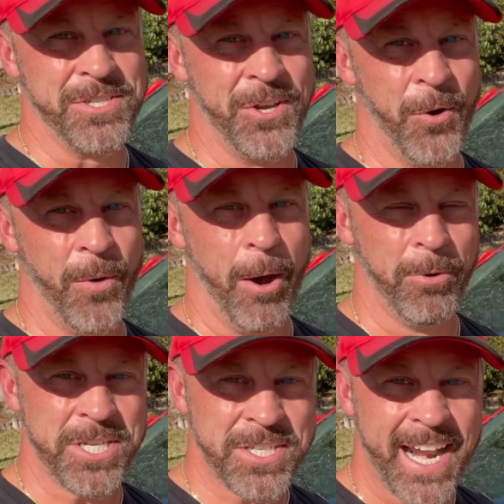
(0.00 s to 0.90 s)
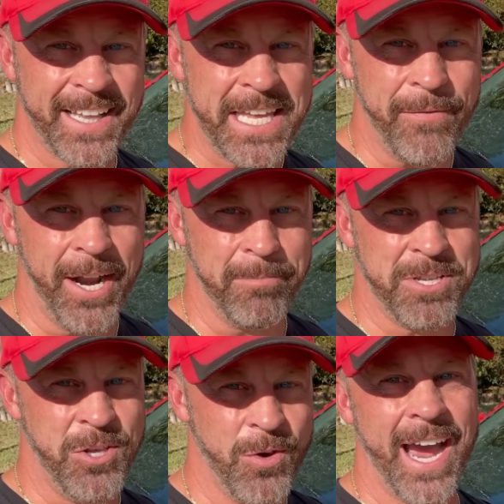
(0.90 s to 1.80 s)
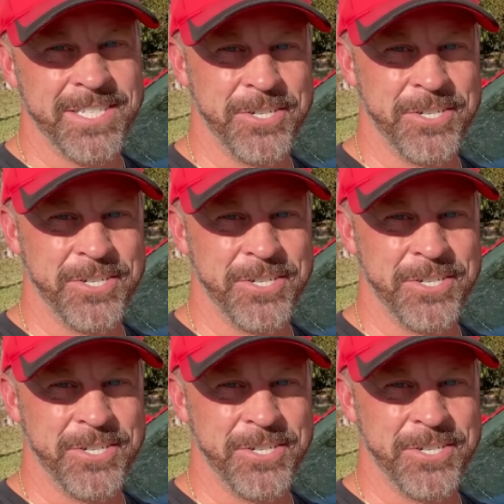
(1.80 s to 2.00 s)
So we'll just kind of leave it up to you guys'